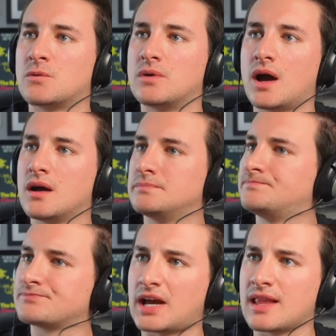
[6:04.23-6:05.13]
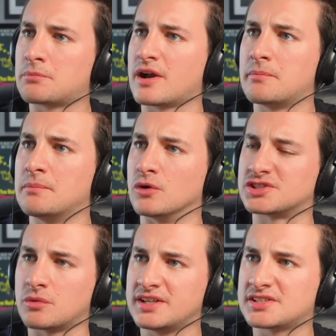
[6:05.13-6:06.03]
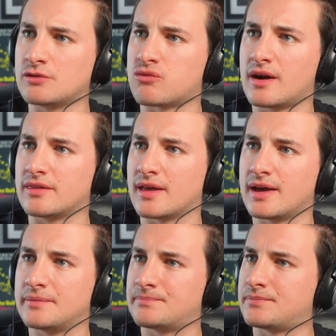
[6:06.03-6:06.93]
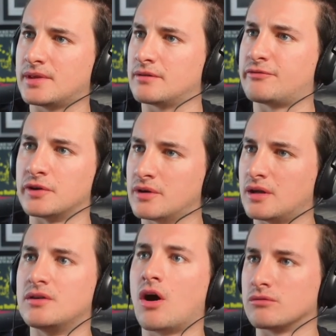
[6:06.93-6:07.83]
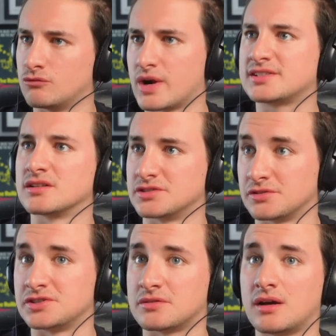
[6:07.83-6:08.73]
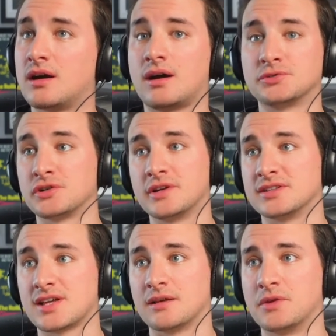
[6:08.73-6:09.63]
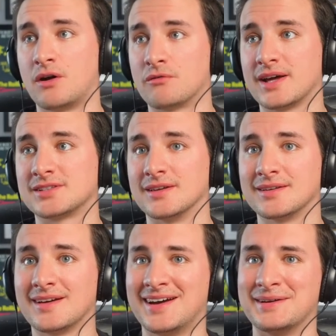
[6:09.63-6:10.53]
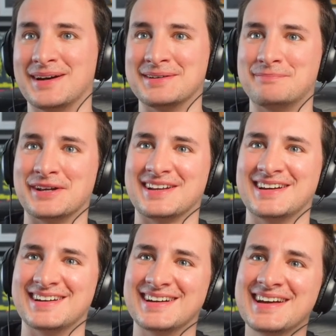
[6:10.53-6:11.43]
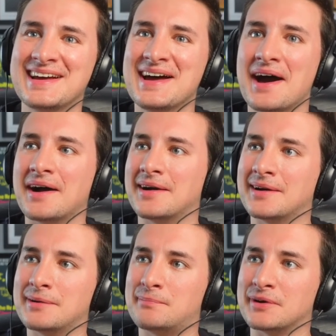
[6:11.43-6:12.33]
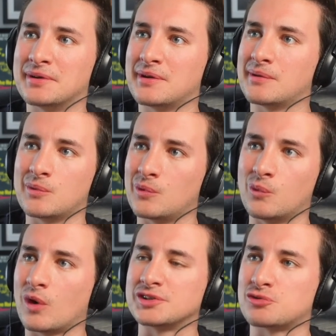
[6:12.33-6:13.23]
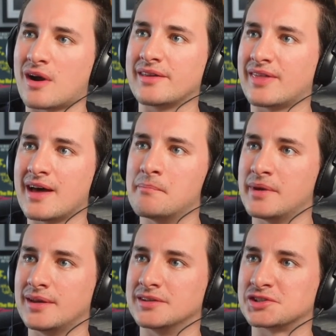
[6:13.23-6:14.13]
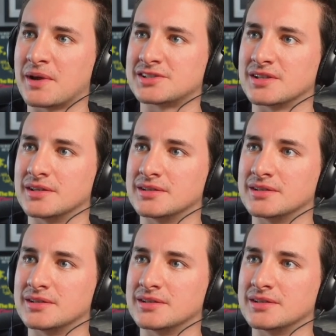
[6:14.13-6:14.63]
Uh, elaborate a bit more. So when you say right there for a non-wrestler, such as I'm sure you can tell I'm not a wrestler, but uh, but what does right there mean, especially?